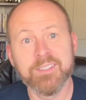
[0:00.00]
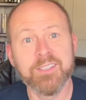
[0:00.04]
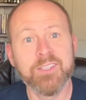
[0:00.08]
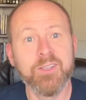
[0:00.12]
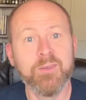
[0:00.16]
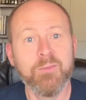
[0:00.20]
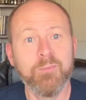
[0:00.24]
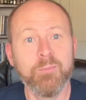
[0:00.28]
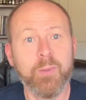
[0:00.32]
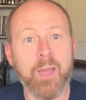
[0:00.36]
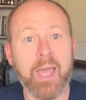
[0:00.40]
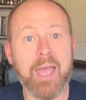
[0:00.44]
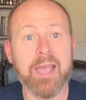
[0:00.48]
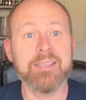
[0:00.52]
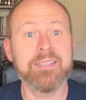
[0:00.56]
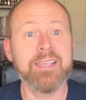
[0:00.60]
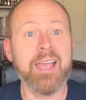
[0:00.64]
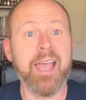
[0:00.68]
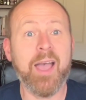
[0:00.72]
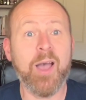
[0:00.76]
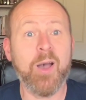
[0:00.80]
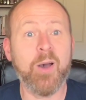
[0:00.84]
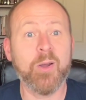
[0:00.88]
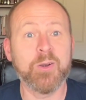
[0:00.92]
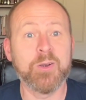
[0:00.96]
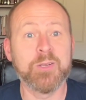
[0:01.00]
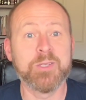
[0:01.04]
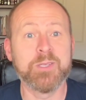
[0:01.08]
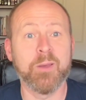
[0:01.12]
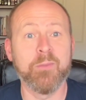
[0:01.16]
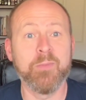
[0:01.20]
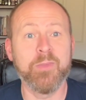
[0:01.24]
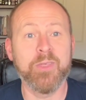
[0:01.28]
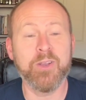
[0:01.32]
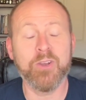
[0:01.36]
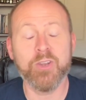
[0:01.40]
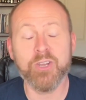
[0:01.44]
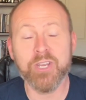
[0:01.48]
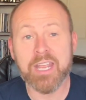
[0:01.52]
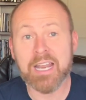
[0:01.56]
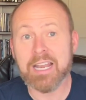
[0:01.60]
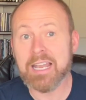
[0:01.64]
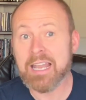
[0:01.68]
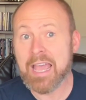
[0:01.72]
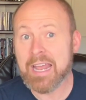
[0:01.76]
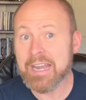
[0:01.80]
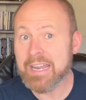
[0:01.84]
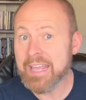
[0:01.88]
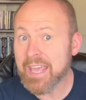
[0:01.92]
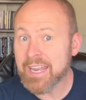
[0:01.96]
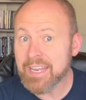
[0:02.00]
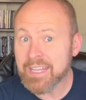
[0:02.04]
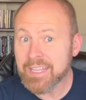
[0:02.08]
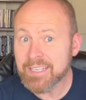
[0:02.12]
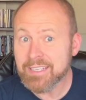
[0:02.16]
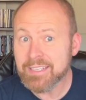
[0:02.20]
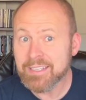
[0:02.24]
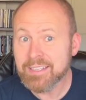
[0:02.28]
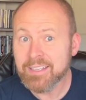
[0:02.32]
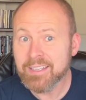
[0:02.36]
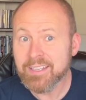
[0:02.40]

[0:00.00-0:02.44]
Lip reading: you pass out or something, or you get lightheaded.